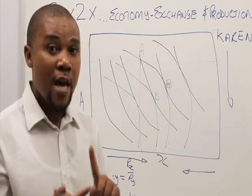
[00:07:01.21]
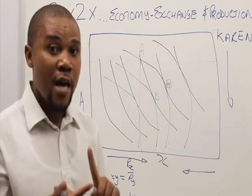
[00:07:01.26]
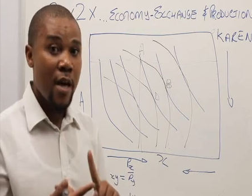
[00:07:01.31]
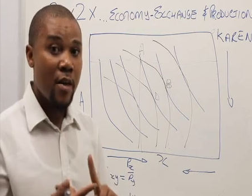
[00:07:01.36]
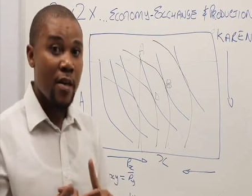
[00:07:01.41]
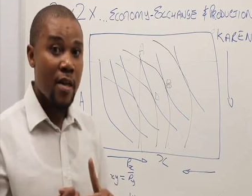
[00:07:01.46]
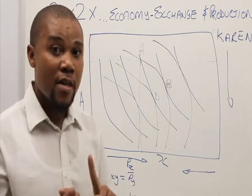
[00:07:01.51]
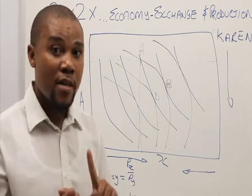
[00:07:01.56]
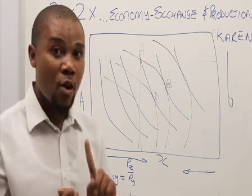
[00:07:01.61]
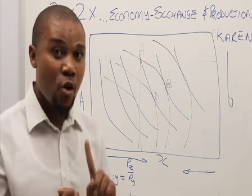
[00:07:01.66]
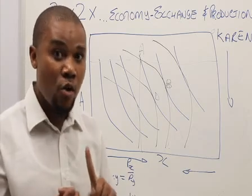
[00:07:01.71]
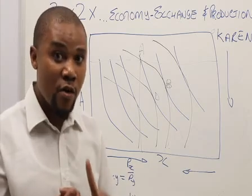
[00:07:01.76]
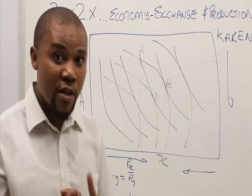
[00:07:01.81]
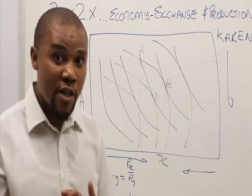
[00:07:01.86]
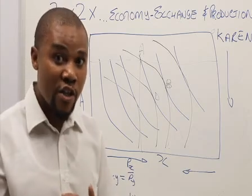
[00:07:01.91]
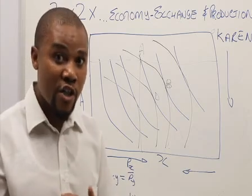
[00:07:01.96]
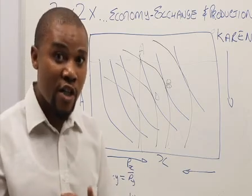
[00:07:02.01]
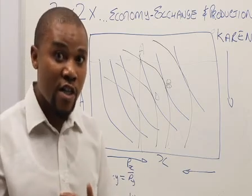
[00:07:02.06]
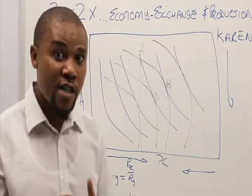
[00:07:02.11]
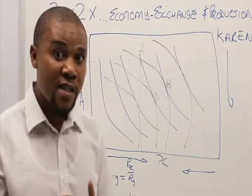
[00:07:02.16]
And the
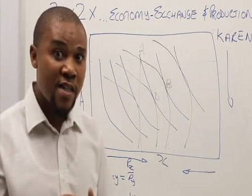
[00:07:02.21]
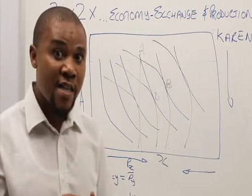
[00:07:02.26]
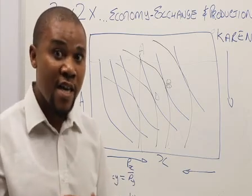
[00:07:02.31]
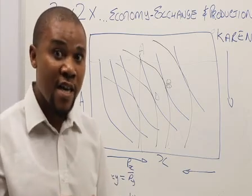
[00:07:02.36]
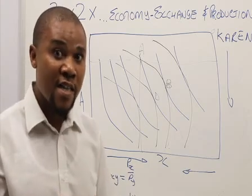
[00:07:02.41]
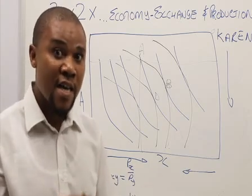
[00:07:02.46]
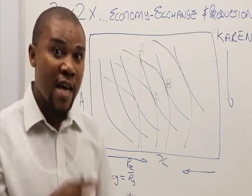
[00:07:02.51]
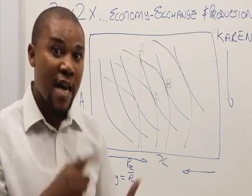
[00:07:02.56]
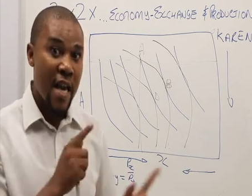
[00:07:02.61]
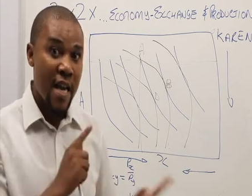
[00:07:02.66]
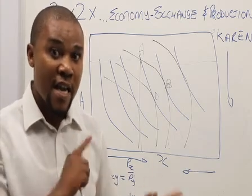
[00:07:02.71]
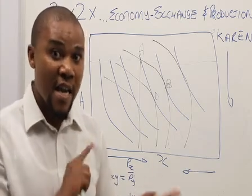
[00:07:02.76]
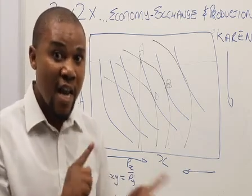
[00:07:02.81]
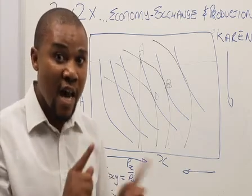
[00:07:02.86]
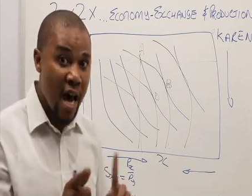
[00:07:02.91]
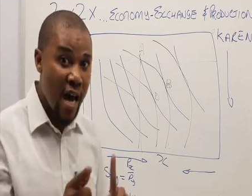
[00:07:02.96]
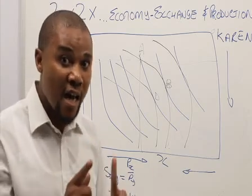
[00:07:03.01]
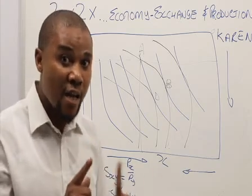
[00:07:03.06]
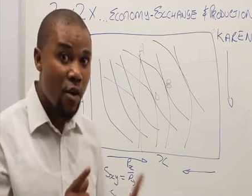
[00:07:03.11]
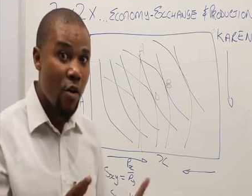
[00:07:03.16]
condition is that
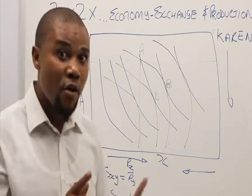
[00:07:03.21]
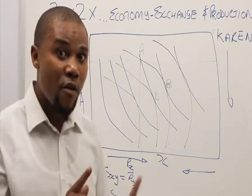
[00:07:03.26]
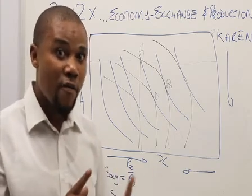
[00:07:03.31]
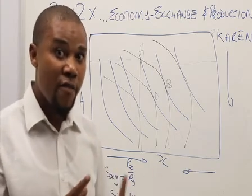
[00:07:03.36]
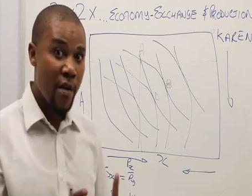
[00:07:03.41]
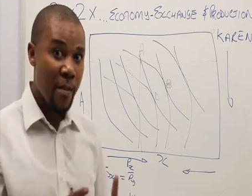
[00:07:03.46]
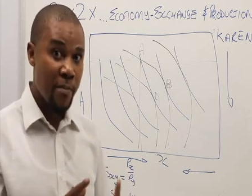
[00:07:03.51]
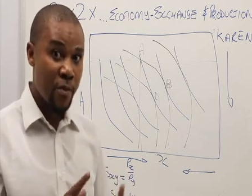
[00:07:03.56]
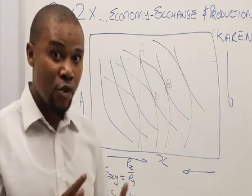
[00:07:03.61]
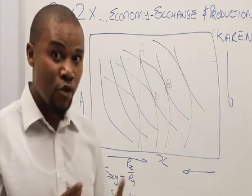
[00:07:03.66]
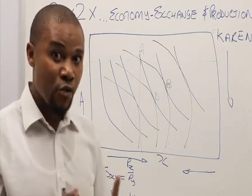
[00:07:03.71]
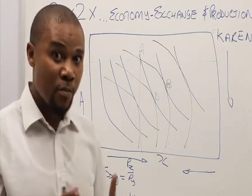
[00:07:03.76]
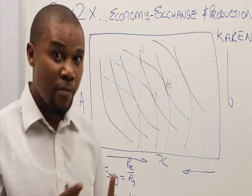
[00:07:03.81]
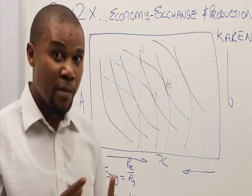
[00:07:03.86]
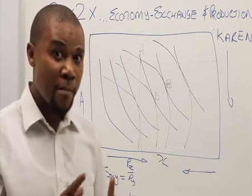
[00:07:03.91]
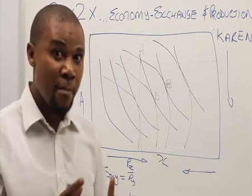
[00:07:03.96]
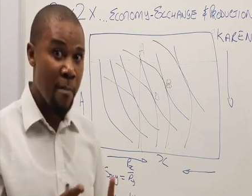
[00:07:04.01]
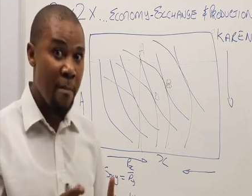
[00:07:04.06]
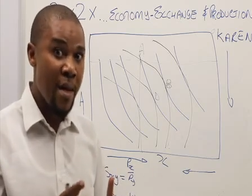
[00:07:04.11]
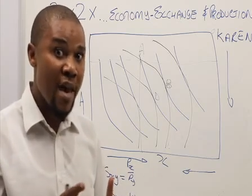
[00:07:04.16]
none of them should
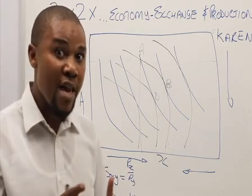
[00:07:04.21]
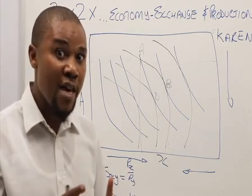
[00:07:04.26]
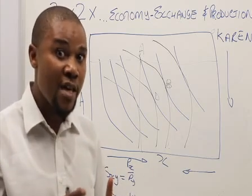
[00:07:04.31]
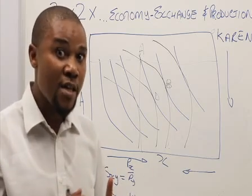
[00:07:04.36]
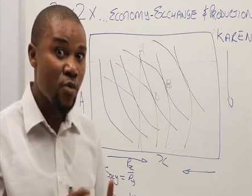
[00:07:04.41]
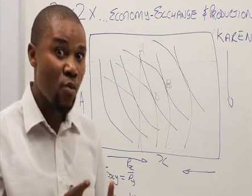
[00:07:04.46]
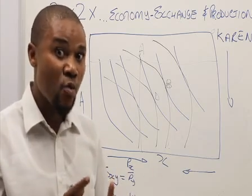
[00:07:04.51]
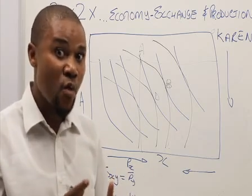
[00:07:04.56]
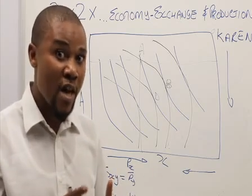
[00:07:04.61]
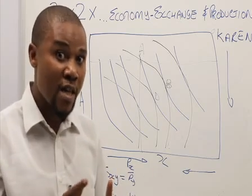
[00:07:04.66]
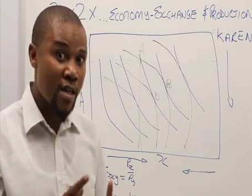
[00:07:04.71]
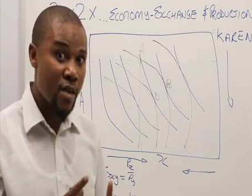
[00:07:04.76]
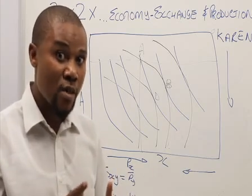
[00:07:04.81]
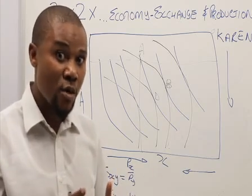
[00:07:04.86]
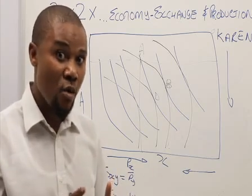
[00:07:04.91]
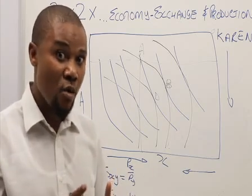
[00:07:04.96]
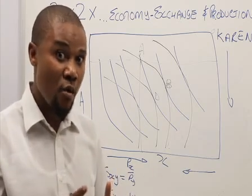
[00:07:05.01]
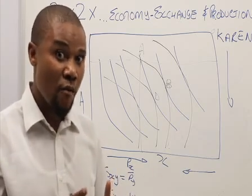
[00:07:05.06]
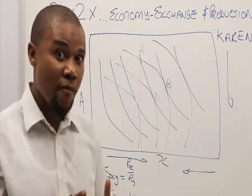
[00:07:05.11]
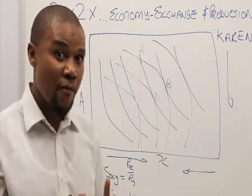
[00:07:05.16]
be made worse
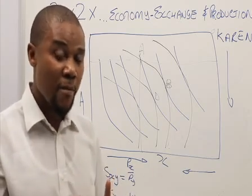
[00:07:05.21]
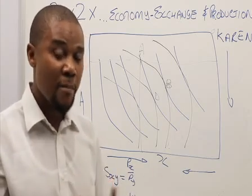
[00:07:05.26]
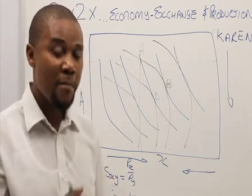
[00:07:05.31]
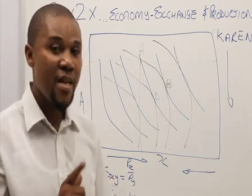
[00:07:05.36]
off,